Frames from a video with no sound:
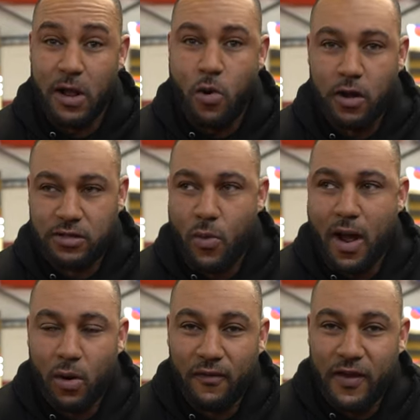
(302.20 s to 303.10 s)
my quads and where
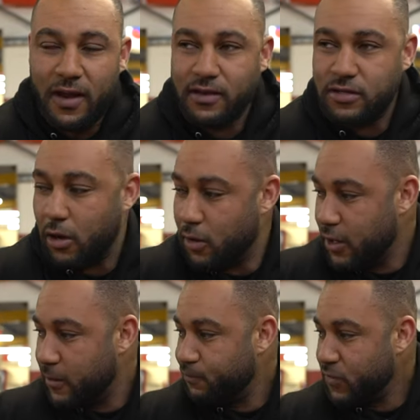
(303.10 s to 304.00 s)
I want to feel it. So
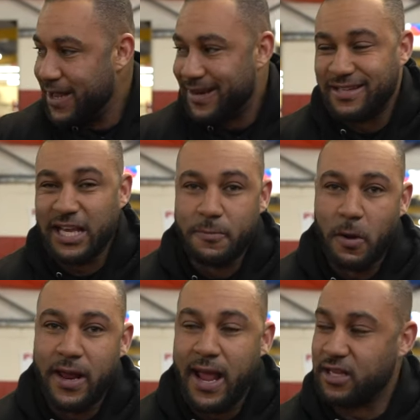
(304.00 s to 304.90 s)
the setup
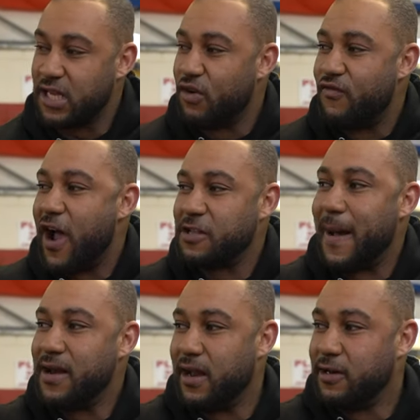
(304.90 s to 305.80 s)
on here is it's reverse
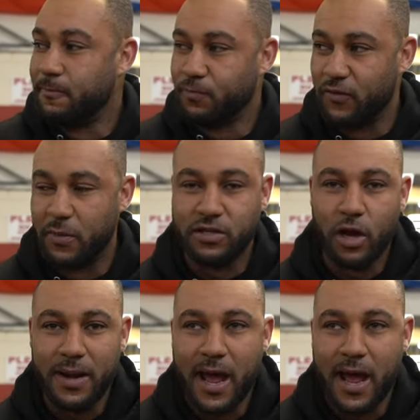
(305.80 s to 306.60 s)
banded from the top